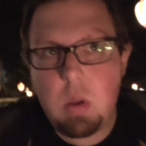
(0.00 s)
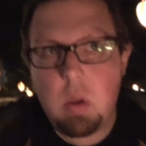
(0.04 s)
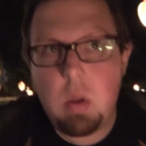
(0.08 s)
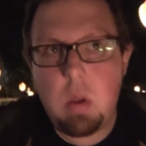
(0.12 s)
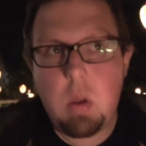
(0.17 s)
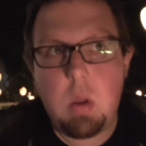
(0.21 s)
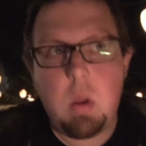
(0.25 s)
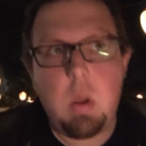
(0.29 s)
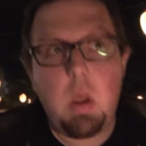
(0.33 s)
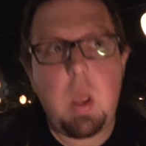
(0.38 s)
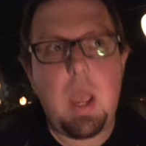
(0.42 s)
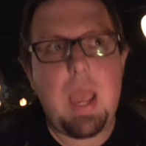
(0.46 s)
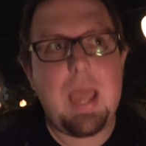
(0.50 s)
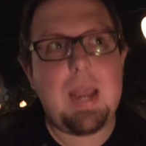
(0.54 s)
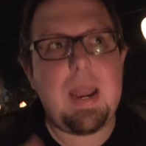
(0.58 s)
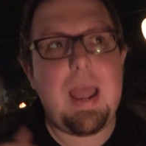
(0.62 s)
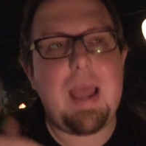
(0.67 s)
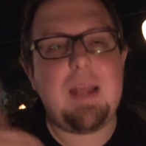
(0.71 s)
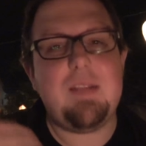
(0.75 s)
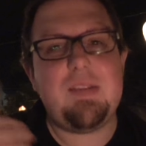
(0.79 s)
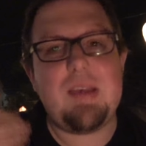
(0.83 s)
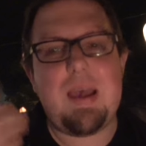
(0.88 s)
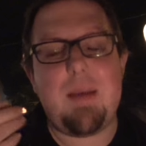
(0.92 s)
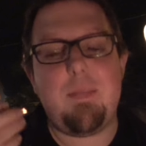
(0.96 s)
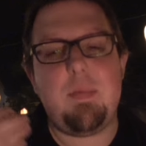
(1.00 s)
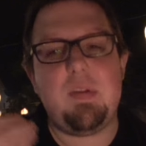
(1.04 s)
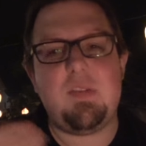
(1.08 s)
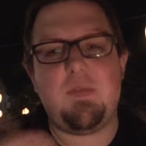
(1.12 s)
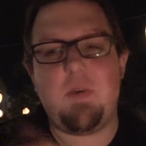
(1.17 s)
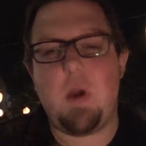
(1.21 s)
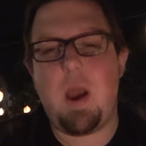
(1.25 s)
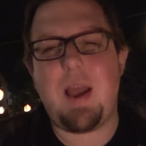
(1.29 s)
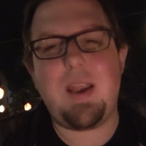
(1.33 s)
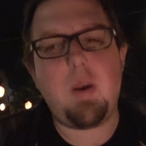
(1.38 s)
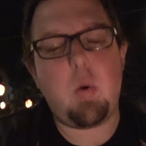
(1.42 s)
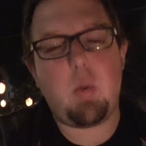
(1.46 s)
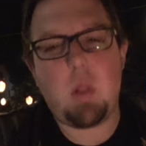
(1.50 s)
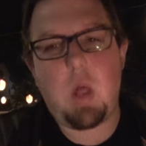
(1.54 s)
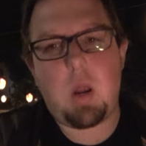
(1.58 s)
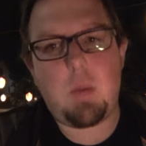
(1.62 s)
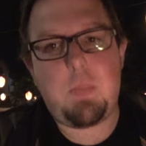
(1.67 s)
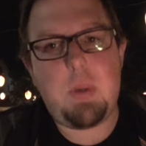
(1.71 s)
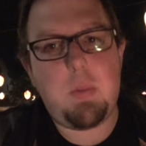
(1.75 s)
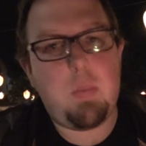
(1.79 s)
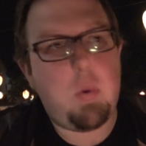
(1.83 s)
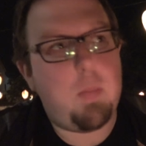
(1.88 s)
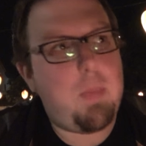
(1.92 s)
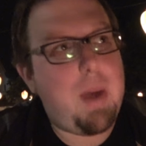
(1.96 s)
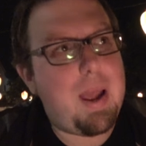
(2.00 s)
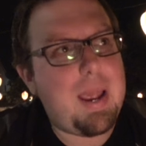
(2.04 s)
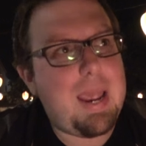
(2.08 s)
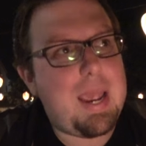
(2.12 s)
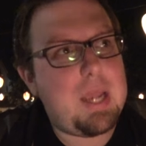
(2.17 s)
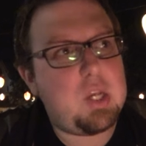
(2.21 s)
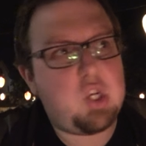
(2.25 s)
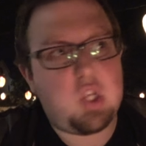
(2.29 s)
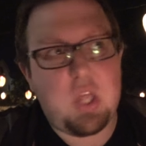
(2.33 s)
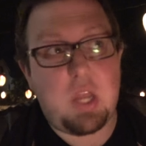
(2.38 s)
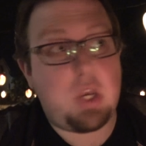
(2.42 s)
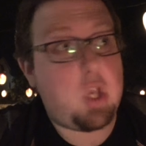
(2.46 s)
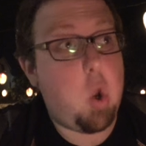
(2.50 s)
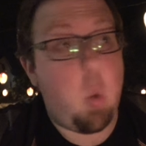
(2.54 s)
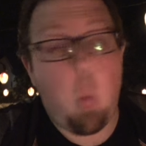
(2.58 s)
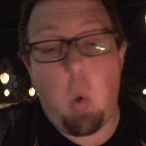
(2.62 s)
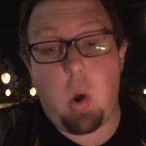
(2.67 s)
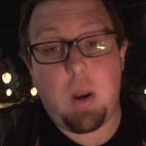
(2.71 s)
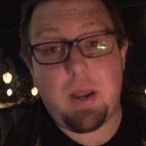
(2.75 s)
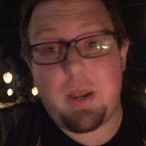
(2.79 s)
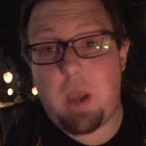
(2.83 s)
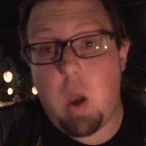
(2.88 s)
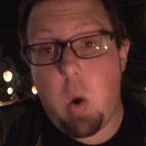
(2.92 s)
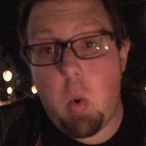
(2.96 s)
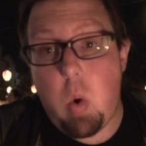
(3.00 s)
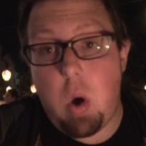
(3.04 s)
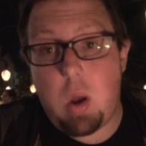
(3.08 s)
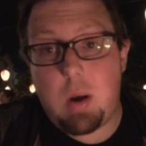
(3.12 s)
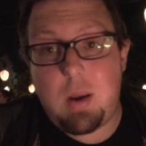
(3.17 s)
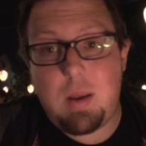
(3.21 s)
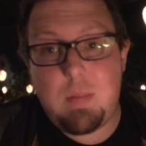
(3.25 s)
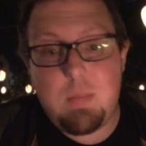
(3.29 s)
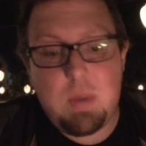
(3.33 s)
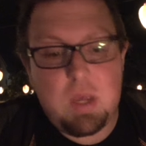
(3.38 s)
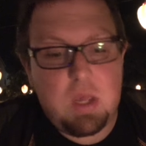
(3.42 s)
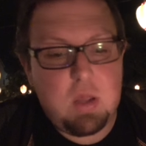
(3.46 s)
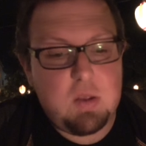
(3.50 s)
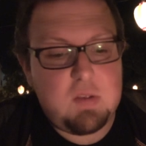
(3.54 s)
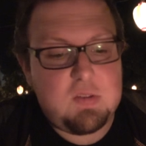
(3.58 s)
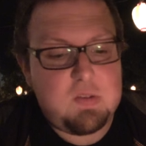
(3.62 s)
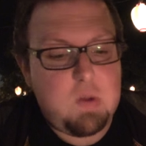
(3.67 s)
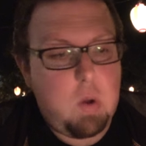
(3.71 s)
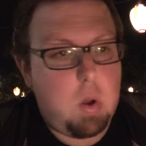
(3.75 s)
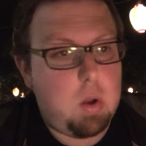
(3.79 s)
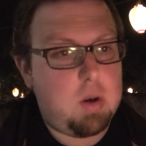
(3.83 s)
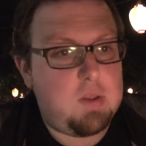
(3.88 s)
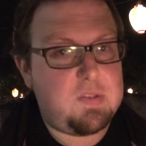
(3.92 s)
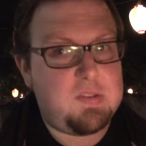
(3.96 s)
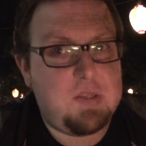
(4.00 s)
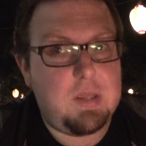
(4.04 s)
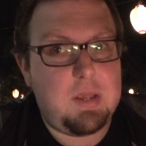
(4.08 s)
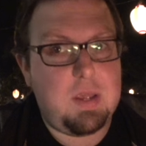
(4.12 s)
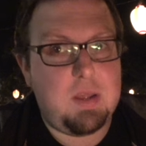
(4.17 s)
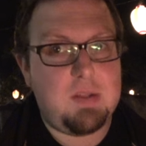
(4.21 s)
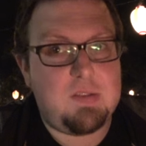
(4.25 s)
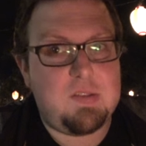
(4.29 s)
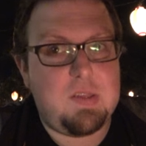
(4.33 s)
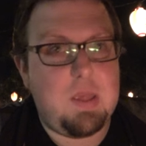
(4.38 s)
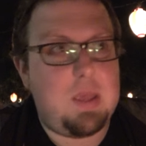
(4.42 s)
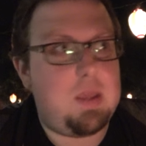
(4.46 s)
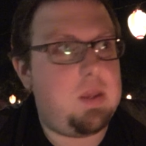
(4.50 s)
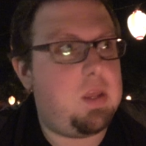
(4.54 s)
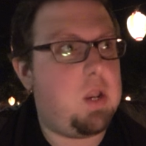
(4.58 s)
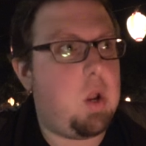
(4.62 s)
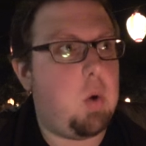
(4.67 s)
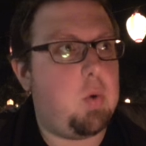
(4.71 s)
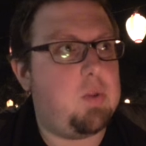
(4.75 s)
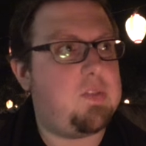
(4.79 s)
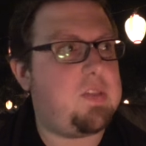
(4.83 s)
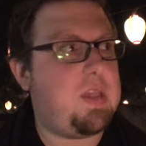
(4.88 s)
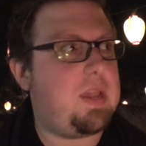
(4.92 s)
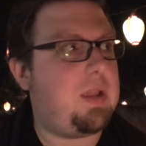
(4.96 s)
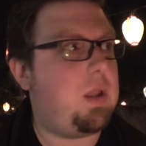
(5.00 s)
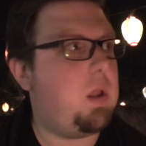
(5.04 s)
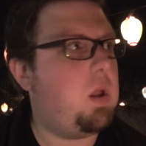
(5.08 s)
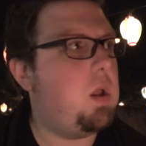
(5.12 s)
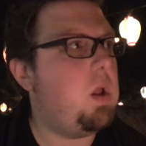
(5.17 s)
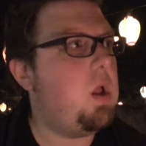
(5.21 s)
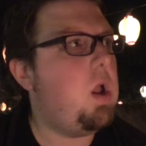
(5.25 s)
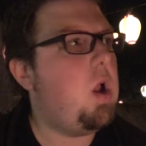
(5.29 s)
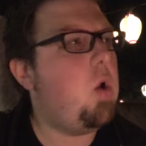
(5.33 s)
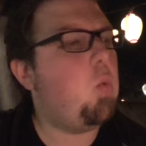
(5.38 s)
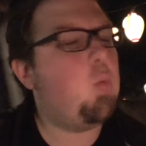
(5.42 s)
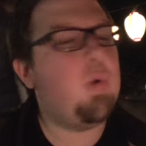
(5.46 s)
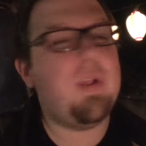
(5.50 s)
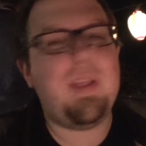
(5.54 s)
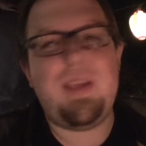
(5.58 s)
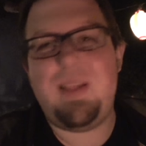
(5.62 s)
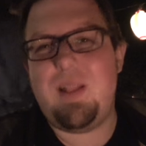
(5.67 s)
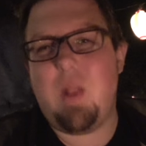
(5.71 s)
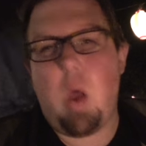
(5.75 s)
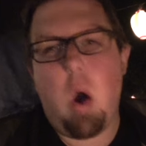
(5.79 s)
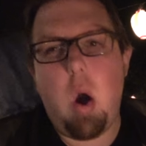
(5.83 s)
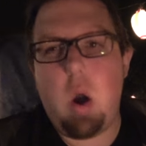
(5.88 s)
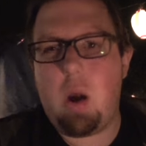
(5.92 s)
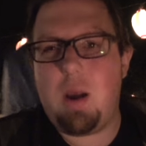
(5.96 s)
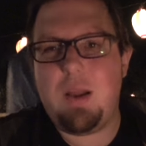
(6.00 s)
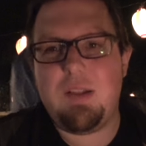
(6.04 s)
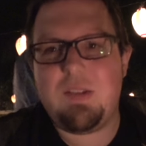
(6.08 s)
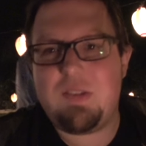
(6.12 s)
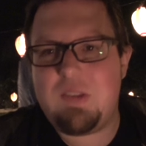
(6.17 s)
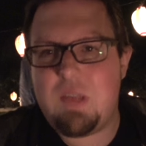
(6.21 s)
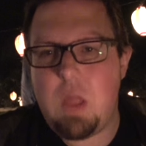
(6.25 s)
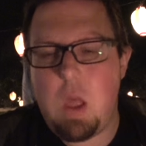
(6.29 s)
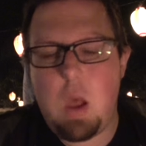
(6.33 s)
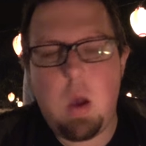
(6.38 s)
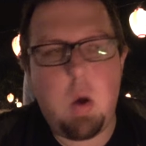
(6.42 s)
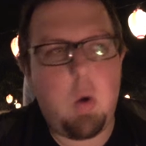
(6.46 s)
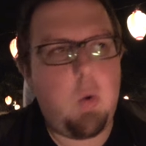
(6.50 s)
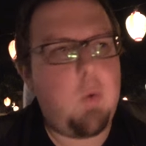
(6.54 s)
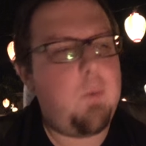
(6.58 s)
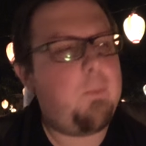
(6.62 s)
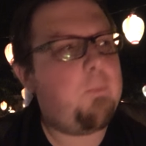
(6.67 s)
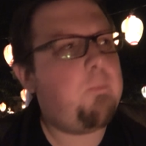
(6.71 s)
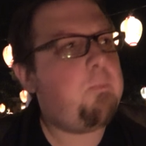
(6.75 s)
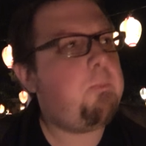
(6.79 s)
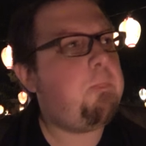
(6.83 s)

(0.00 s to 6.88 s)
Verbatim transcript: Yeah. And adds atmosphere. I know a lot of people my age that don't want to go on it because honestly, it's like, you know, it's like really long and slow.